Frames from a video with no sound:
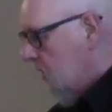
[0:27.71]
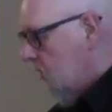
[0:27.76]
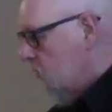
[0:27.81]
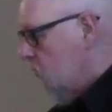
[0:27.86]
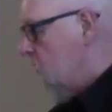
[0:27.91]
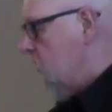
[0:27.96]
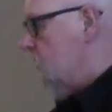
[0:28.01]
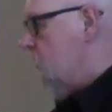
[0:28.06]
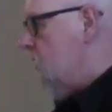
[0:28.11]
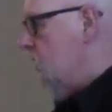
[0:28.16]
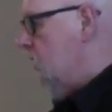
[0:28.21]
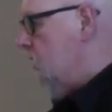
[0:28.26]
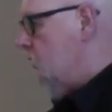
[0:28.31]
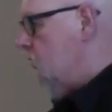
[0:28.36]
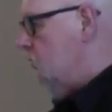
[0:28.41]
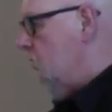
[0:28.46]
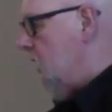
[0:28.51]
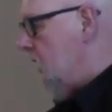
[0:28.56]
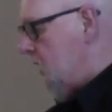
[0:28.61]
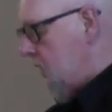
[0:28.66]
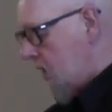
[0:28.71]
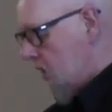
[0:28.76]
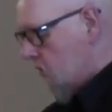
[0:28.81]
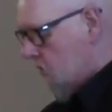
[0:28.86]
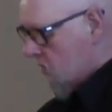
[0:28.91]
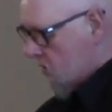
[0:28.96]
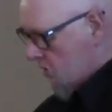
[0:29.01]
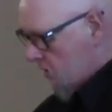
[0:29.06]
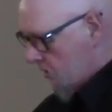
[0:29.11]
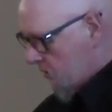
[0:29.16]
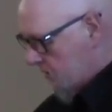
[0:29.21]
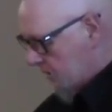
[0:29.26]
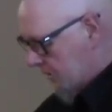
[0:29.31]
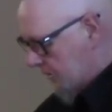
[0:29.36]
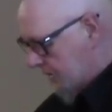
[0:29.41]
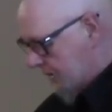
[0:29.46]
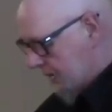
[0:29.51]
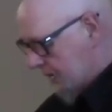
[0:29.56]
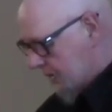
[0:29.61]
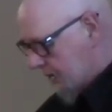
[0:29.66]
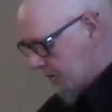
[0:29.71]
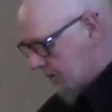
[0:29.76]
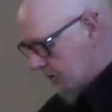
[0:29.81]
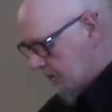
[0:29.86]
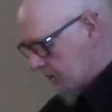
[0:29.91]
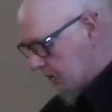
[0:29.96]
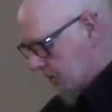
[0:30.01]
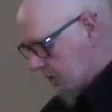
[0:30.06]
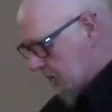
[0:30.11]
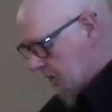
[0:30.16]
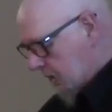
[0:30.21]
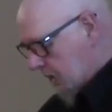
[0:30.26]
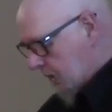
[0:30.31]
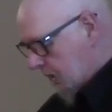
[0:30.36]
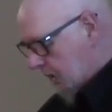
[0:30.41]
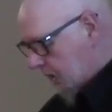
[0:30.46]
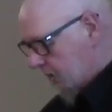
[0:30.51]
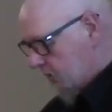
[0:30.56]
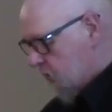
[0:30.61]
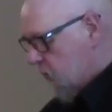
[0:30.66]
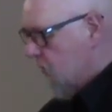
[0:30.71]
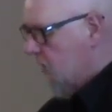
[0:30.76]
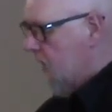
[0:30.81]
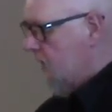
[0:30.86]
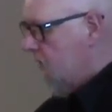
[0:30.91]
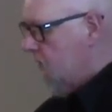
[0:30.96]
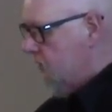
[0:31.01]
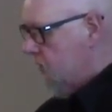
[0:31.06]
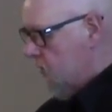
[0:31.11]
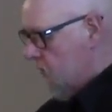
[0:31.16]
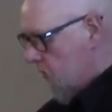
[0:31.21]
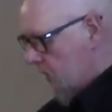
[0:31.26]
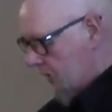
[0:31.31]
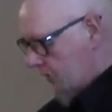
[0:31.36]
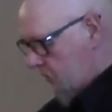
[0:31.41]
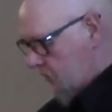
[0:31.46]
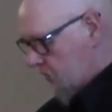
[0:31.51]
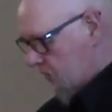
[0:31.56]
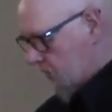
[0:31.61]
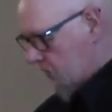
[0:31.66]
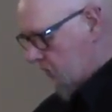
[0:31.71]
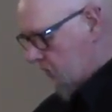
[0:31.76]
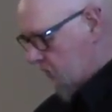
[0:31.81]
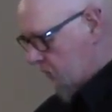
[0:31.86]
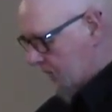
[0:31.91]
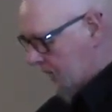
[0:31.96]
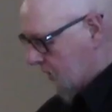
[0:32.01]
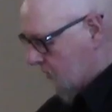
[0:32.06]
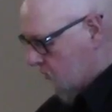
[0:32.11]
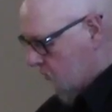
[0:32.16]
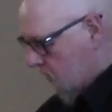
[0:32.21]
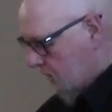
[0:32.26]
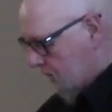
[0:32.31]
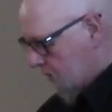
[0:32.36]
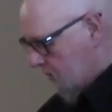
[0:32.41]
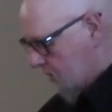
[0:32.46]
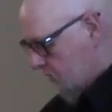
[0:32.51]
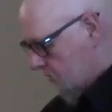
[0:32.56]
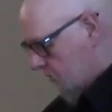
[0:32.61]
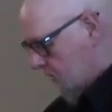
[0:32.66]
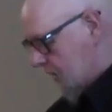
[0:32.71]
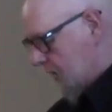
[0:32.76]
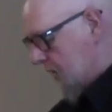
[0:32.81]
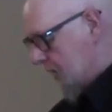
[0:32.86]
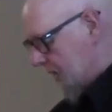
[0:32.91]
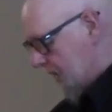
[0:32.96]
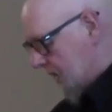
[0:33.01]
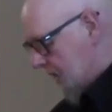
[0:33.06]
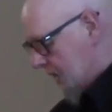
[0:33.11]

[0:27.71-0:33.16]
which does radiocarbon dating, X-ray fluorescence spectrometry,